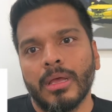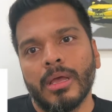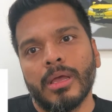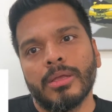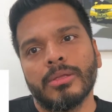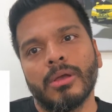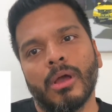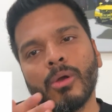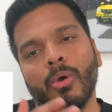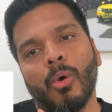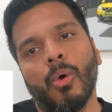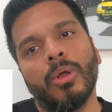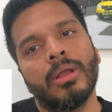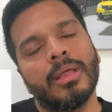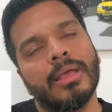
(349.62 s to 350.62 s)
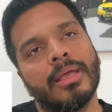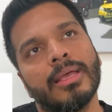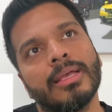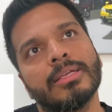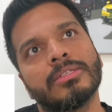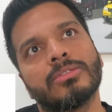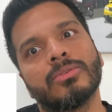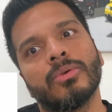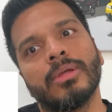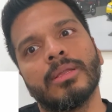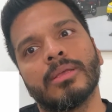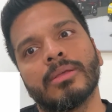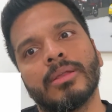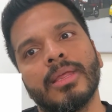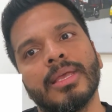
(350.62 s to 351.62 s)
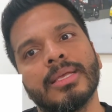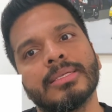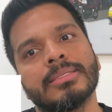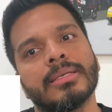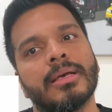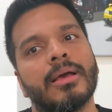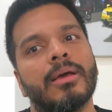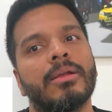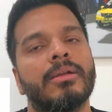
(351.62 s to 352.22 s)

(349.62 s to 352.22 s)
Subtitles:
your goal is to increase